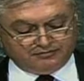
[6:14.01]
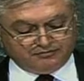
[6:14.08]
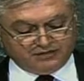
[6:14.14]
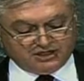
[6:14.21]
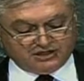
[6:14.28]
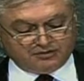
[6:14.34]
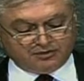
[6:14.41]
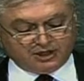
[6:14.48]

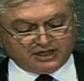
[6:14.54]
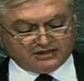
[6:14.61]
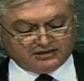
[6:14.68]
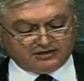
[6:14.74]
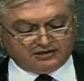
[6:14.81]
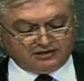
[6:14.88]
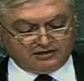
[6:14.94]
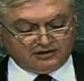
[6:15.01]
Mr.
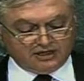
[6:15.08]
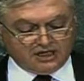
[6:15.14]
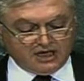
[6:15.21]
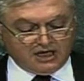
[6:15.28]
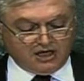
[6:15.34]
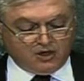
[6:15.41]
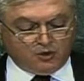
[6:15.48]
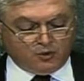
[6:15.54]
President,
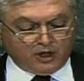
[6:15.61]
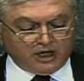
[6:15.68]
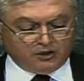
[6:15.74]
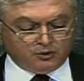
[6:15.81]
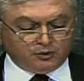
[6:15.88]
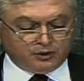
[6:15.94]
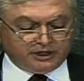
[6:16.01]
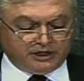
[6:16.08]
while
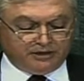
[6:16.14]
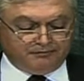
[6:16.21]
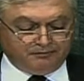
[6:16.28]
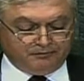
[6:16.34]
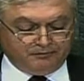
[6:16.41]
we